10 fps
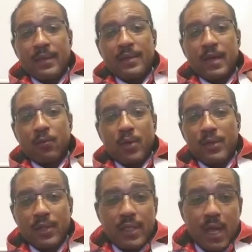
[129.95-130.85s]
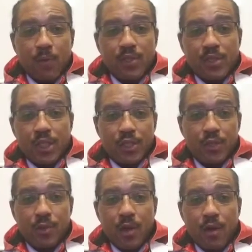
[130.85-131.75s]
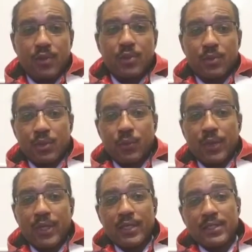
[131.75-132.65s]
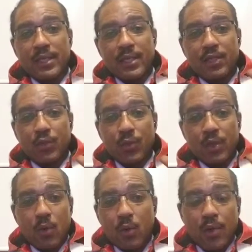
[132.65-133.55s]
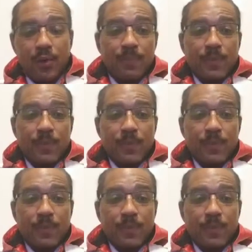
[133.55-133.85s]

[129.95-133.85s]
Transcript: Now, one thing I would suggest you to also do is to get you a lawyer